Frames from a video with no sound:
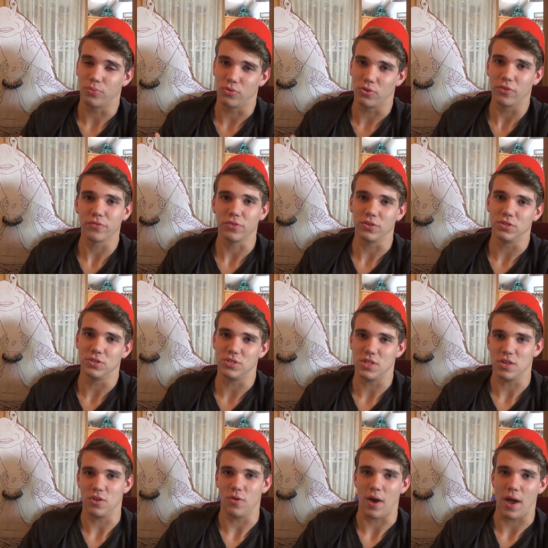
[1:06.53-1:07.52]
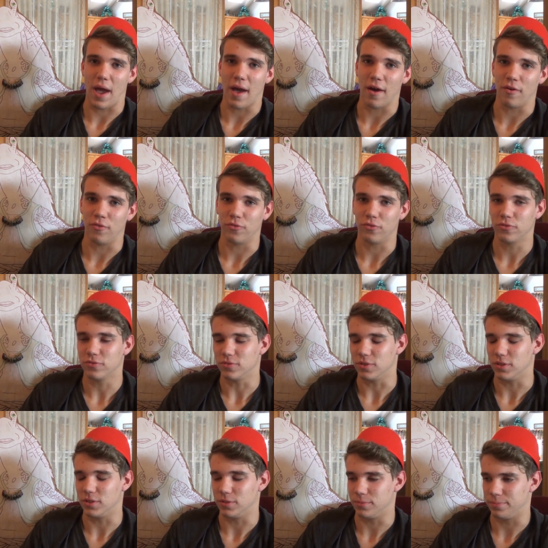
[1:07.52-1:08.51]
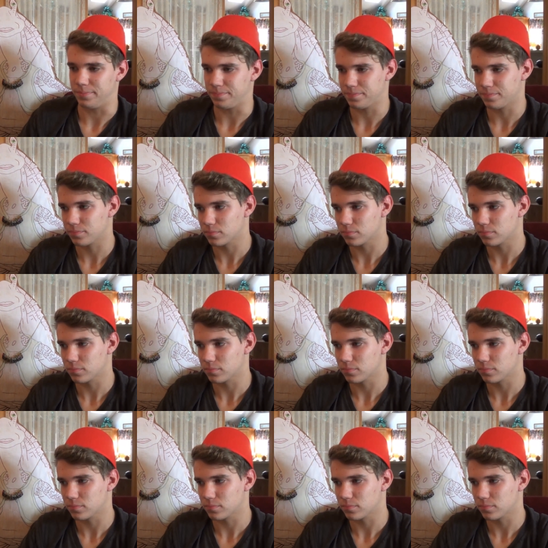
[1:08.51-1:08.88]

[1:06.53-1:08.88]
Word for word: privilege that you have um,